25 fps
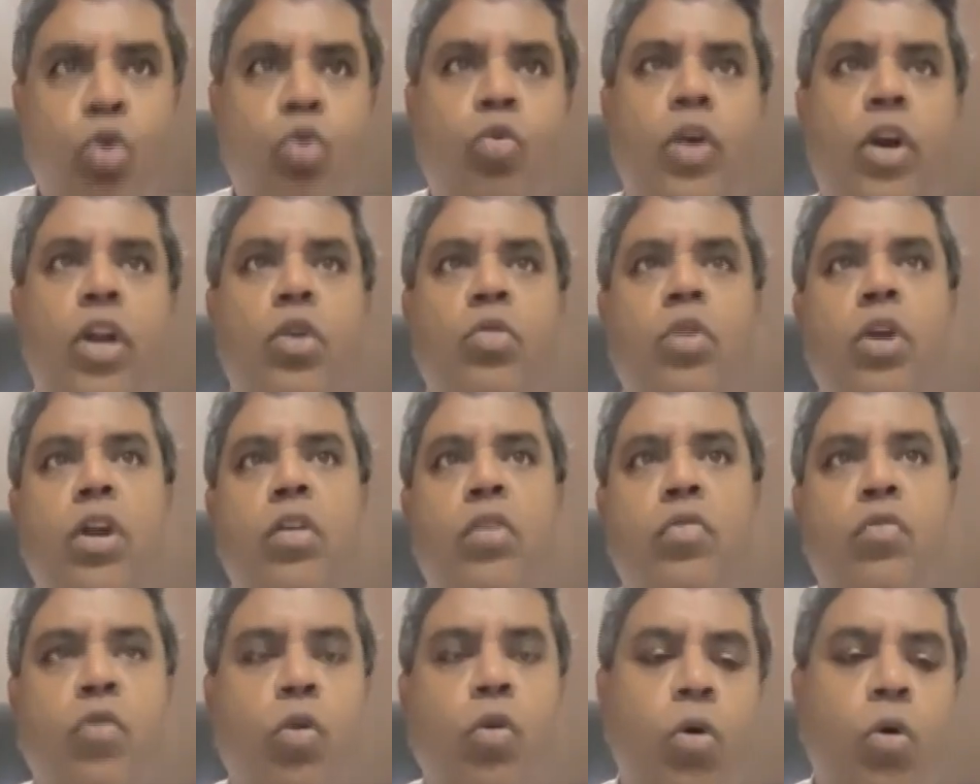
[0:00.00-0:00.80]
to
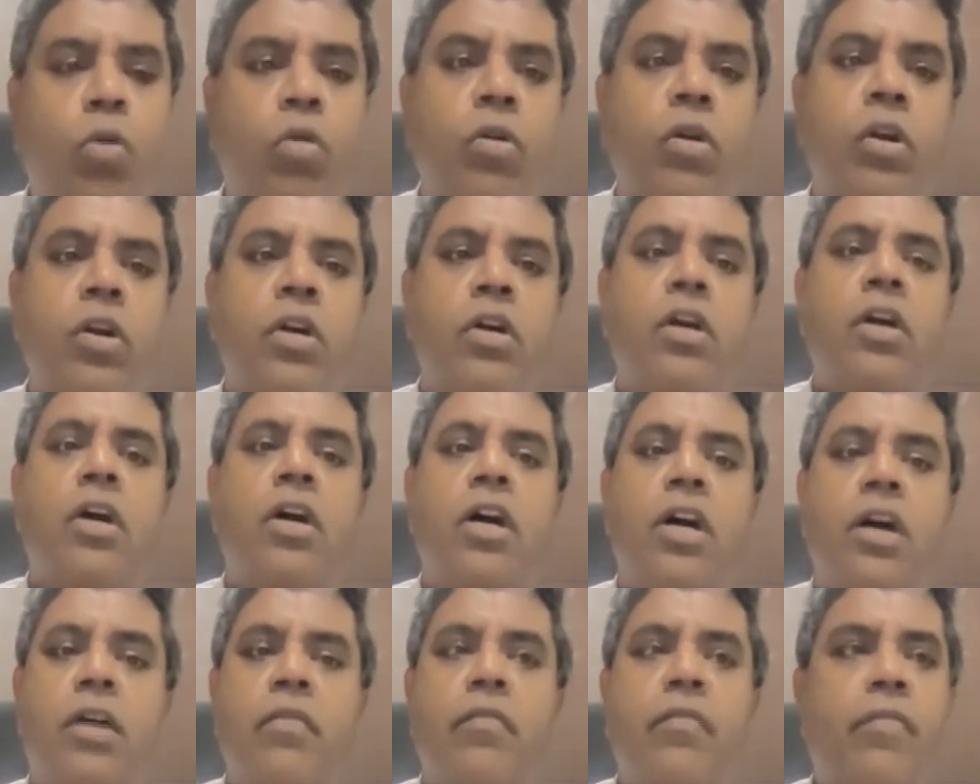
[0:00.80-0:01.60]
2024.
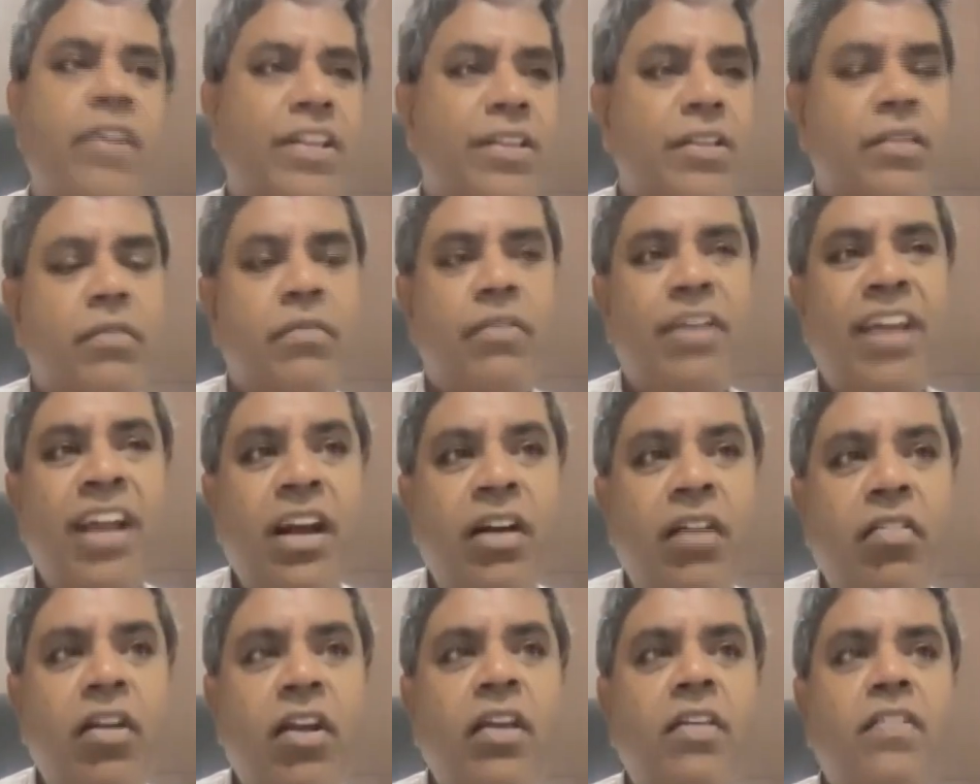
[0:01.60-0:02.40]
Uh, with
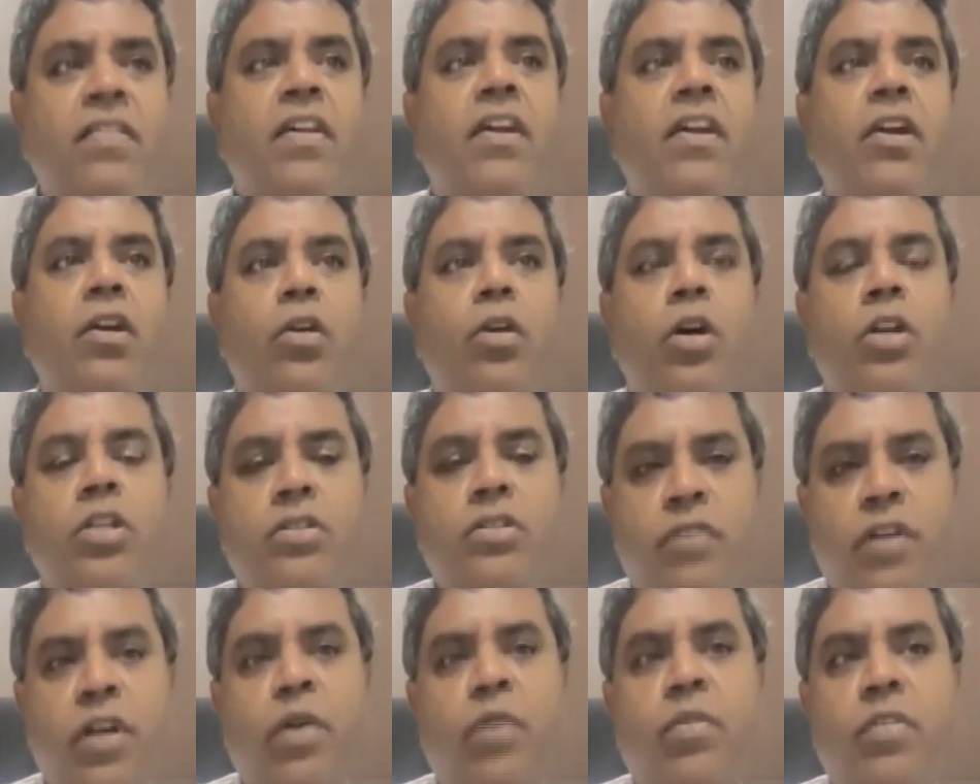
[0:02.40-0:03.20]
increasing
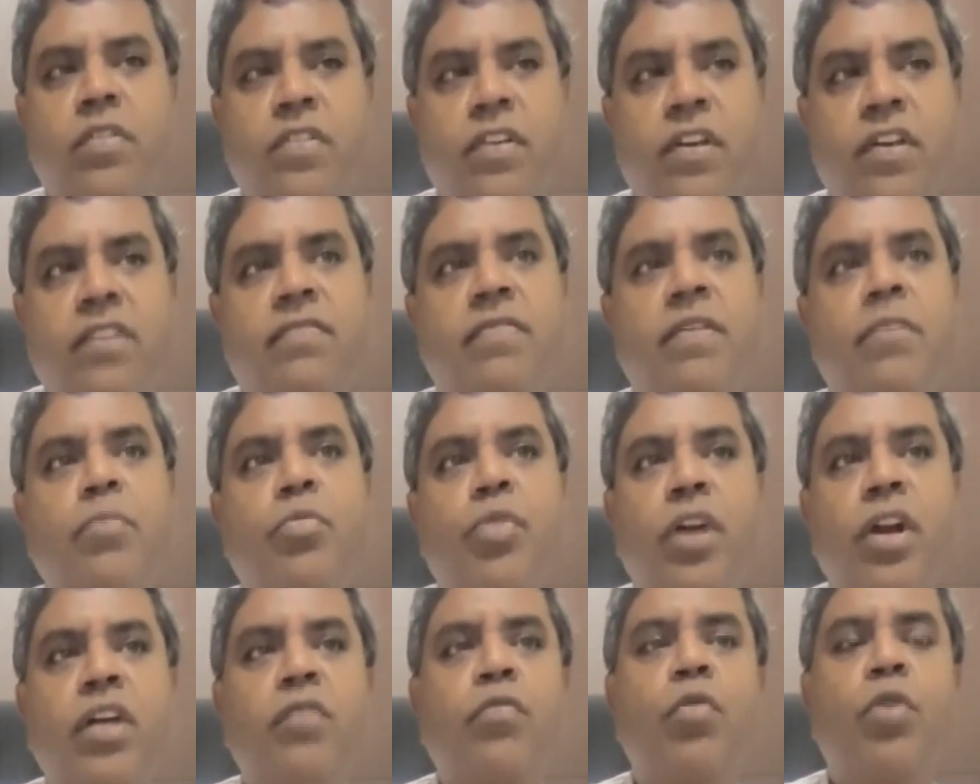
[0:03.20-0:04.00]
launch frequencies from
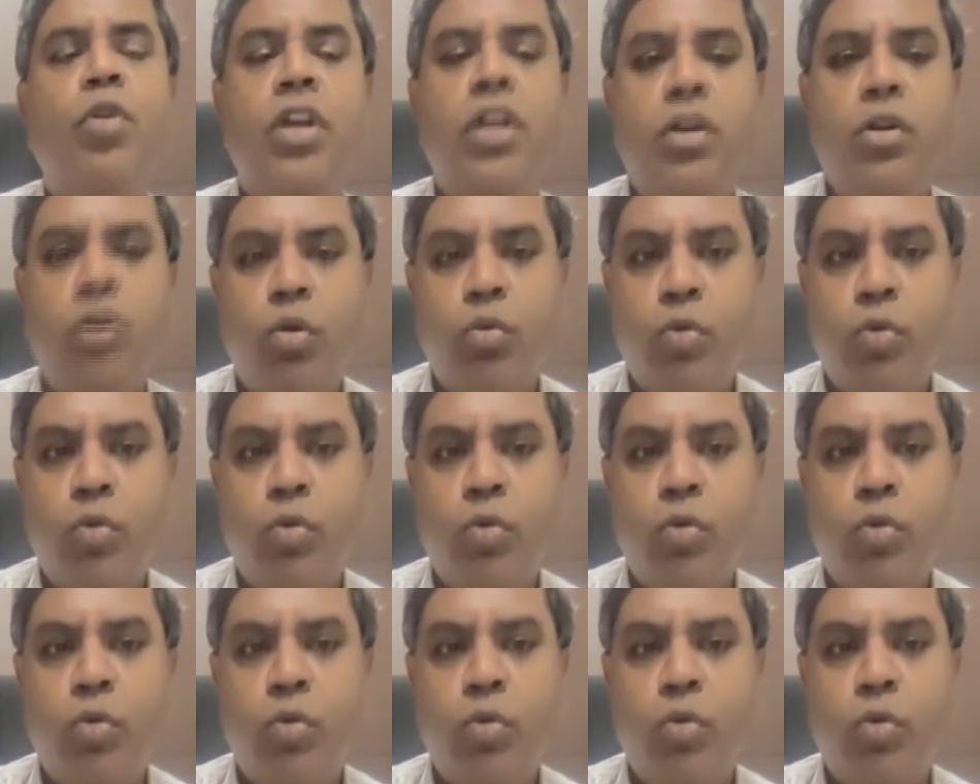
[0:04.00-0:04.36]
2014